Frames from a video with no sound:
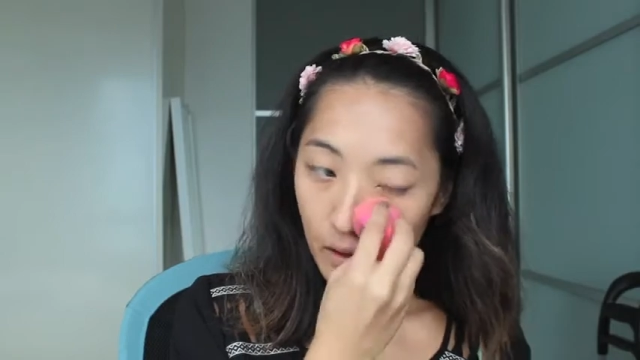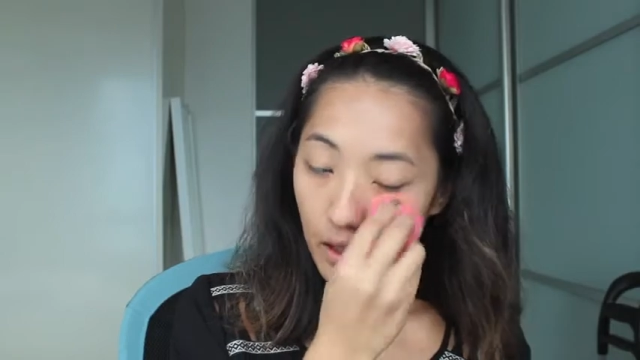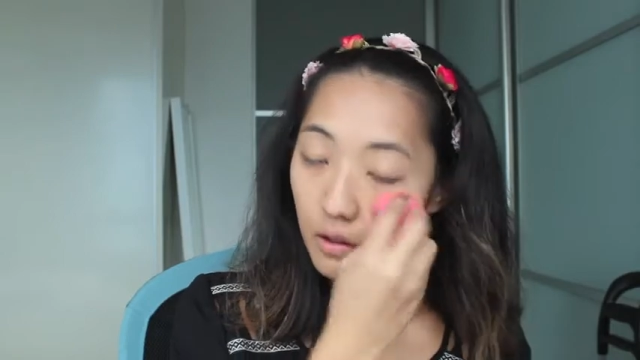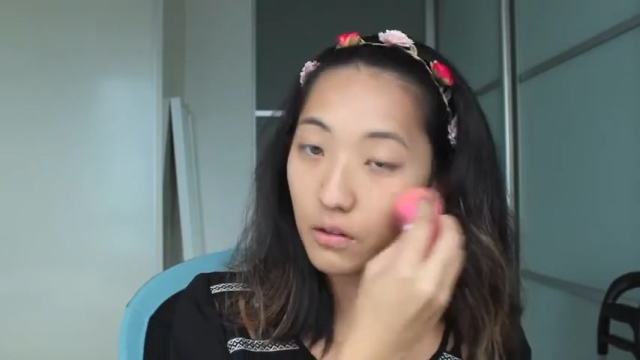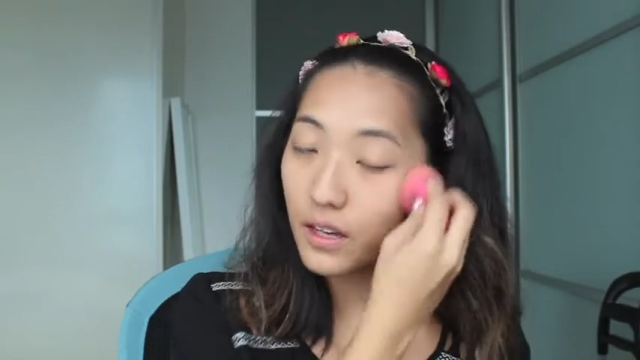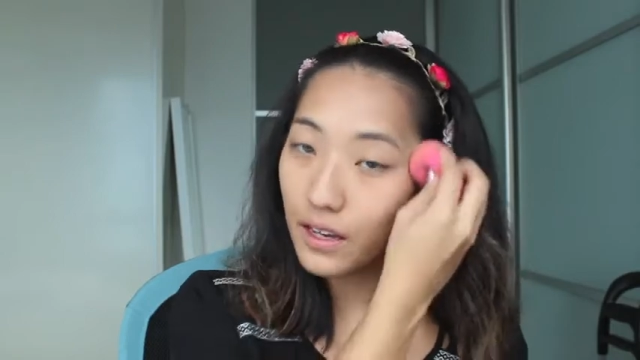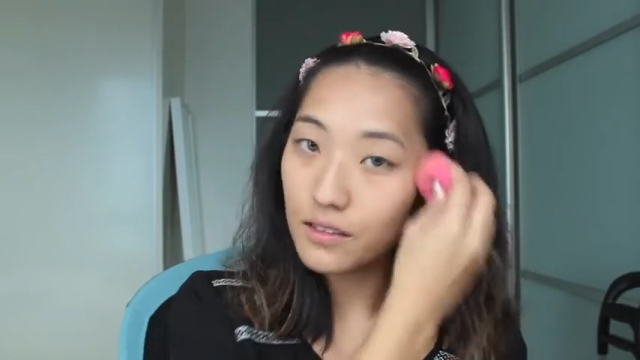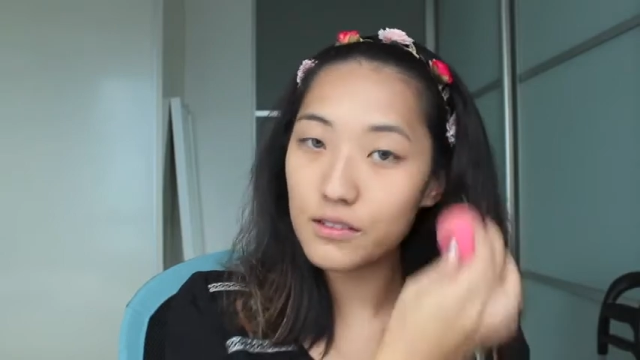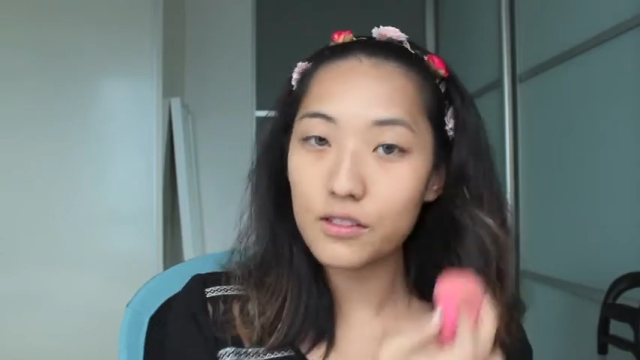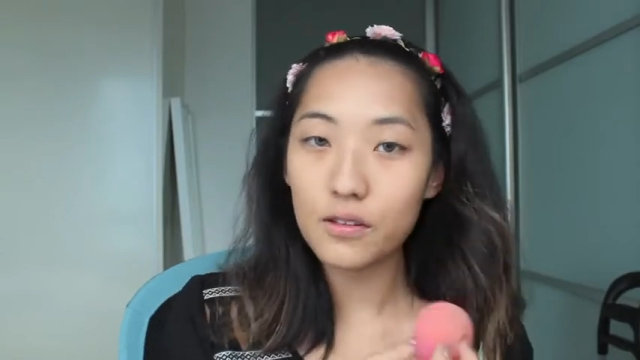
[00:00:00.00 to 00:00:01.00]
Okay,
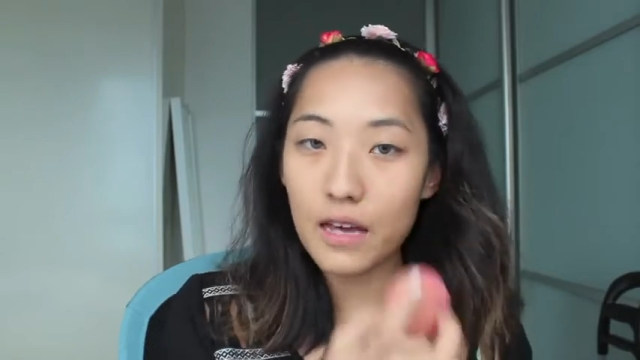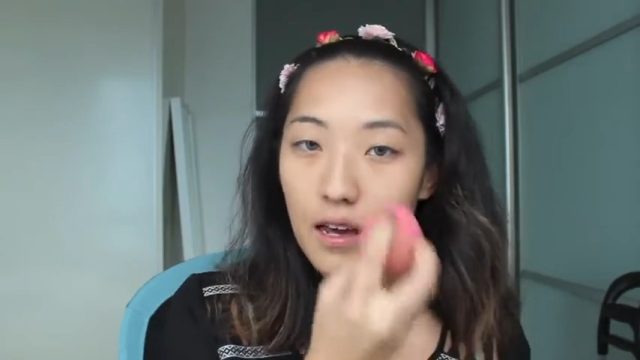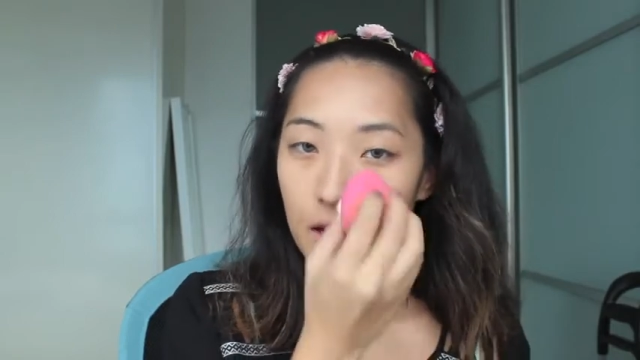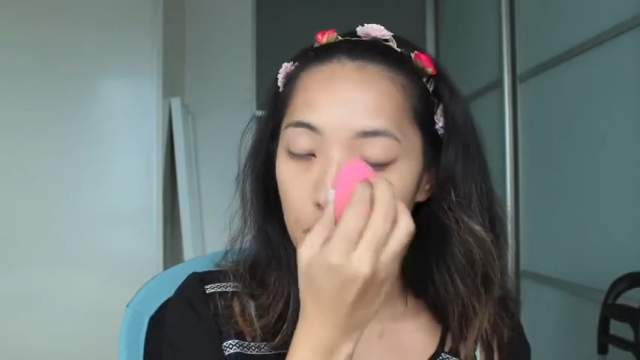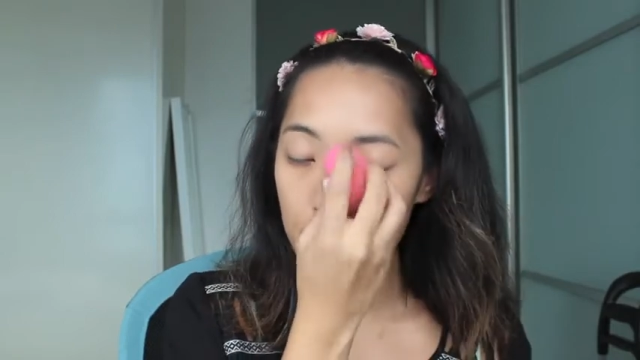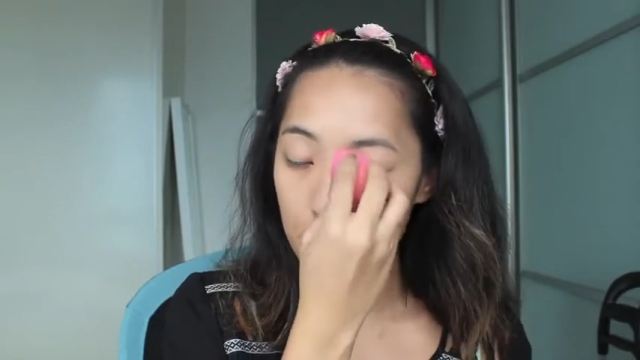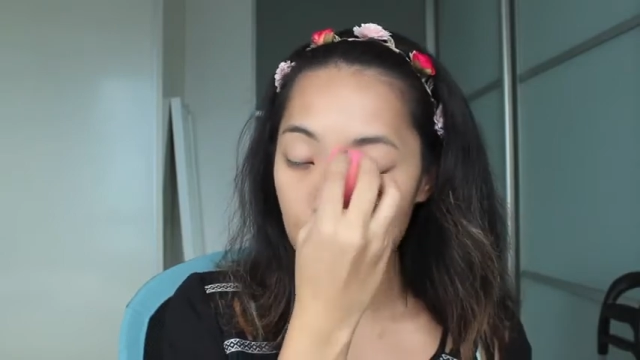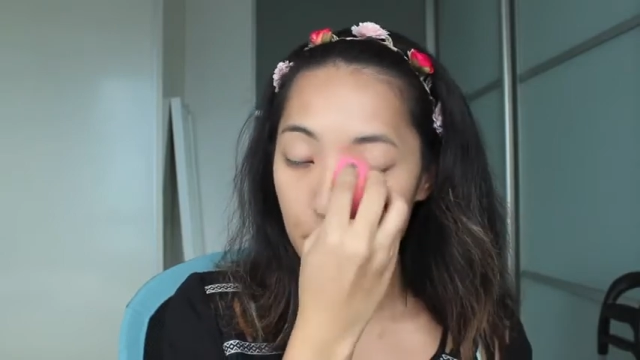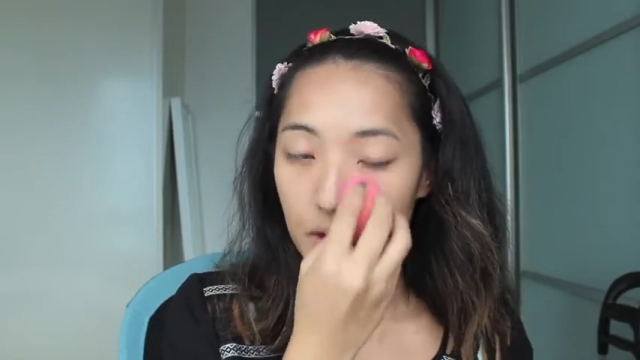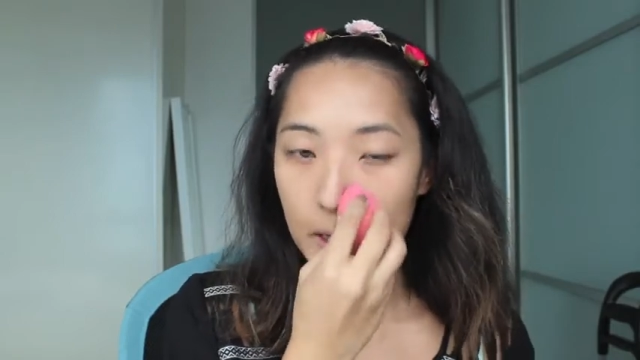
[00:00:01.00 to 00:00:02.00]
so that was
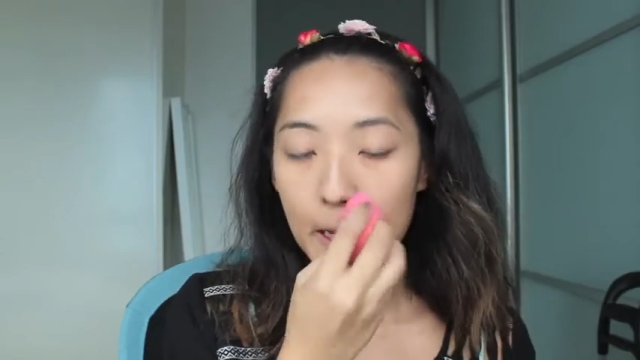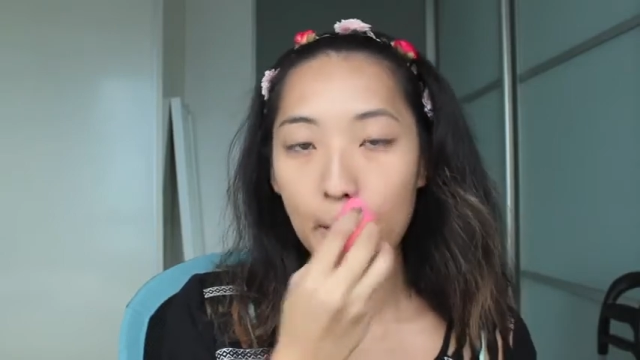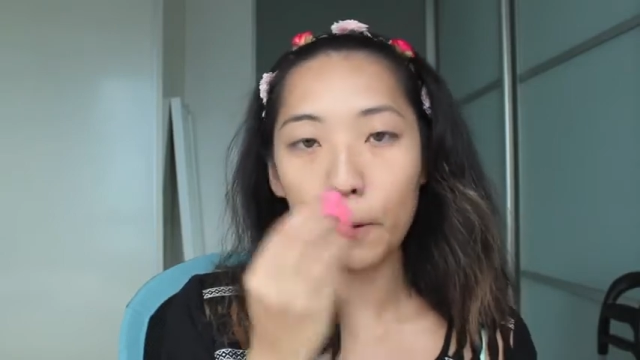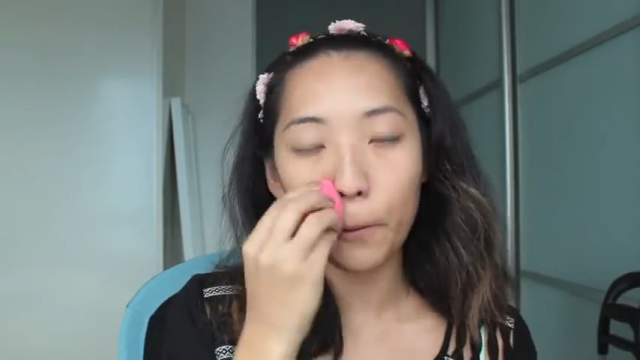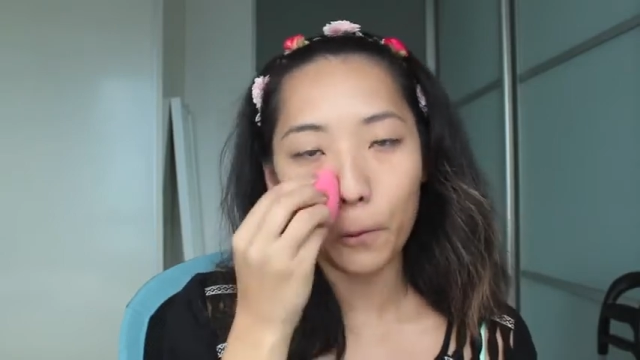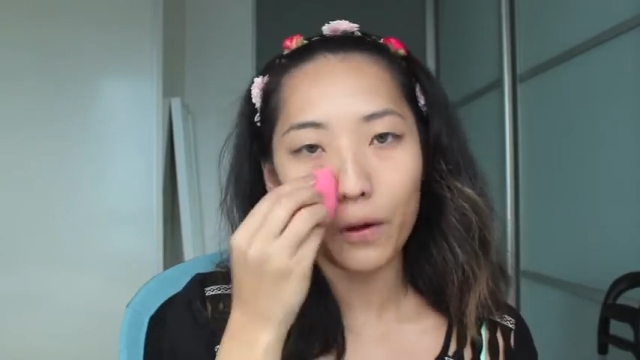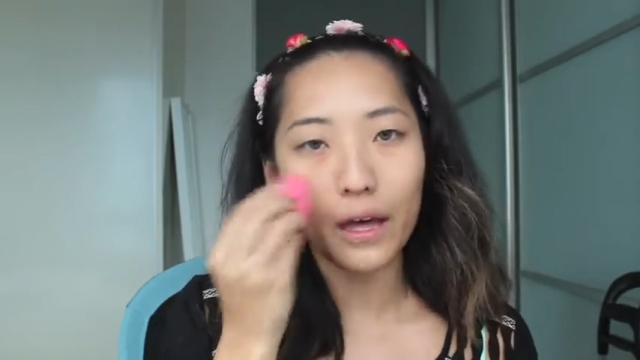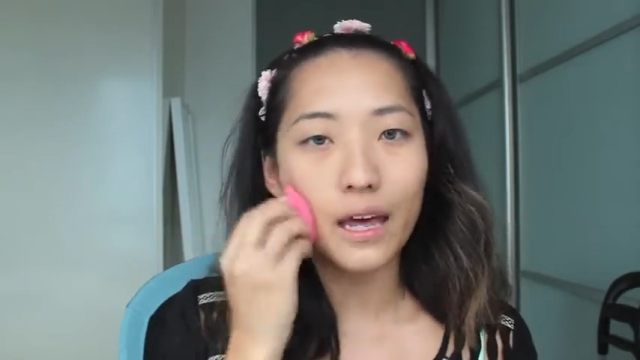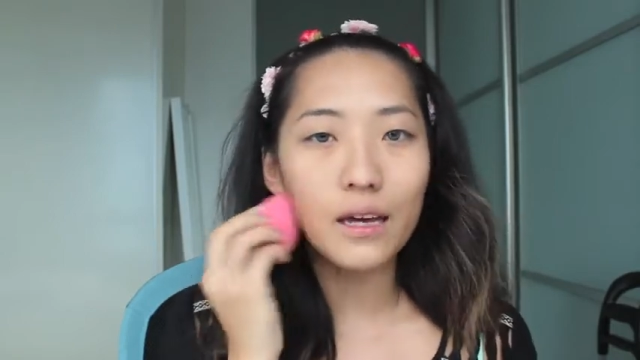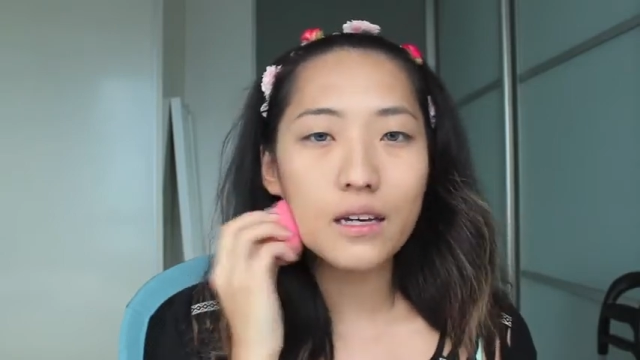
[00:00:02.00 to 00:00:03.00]
pretty
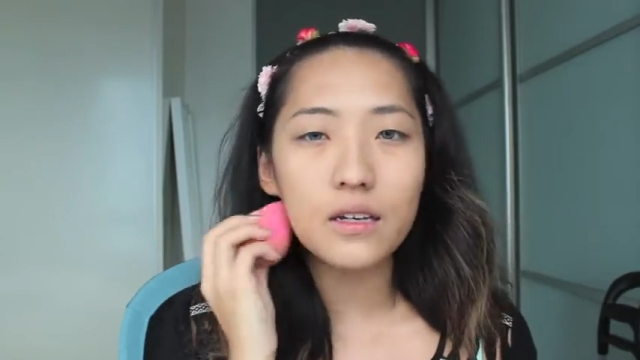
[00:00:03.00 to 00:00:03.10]
quick.